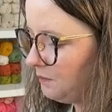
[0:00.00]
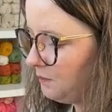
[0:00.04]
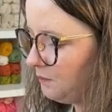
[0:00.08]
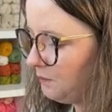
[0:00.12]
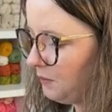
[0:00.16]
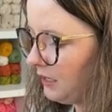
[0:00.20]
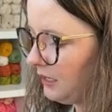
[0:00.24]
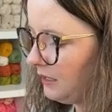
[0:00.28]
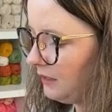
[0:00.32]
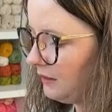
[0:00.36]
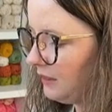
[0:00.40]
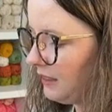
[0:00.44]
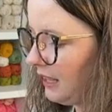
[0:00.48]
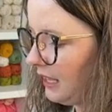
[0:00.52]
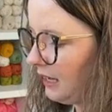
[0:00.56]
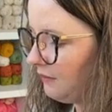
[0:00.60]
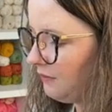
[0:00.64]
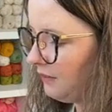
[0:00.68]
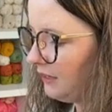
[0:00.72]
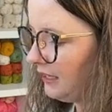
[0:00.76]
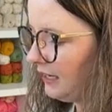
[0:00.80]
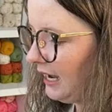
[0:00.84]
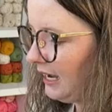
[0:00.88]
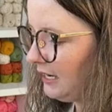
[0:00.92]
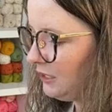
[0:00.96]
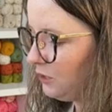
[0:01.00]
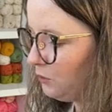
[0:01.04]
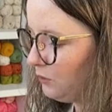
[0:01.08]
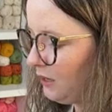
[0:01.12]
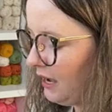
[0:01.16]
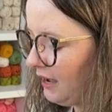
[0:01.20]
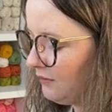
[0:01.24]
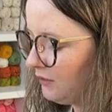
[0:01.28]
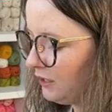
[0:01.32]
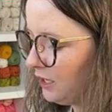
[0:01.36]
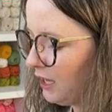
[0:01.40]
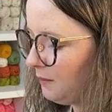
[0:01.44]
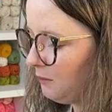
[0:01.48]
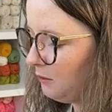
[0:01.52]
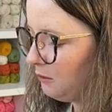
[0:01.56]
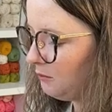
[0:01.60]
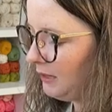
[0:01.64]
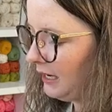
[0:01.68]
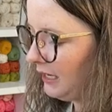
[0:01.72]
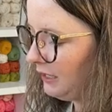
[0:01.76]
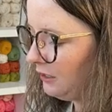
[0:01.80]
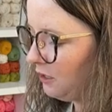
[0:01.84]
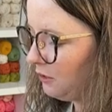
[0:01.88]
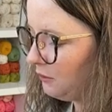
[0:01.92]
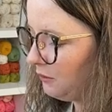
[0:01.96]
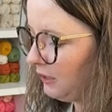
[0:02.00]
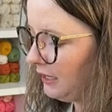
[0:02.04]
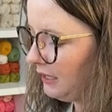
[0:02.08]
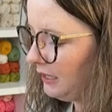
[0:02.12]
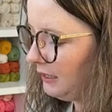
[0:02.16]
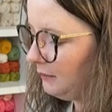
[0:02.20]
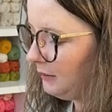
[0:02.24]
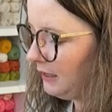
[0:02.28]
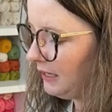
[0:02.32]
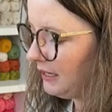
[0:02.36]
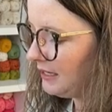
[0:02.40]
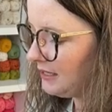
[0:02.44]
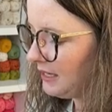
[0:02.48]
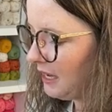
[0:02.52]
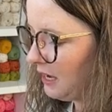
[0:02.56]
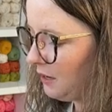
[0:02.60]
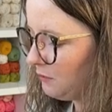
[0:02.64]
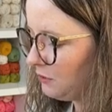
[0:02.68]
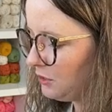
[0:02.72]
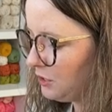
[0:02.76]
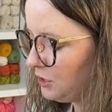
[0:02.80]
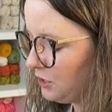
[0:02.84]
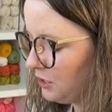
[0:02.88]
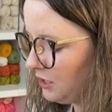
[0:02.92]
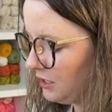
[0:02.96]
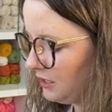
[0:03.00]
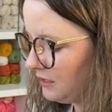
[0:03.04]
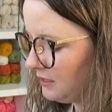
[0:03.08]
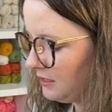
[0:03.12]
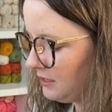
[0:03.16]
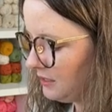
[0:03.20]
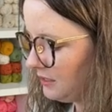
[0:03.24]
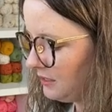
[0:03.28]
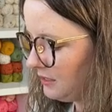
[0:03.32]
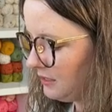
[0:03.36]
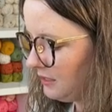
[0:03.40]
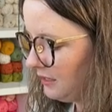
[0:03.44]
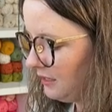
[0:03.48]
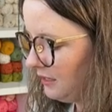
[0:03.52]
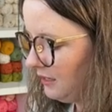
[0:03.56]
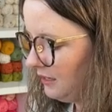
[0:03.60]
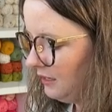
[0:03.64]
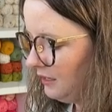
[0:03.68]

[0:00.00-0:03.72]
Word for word: But thankfully, I do have a couple made already because I was just...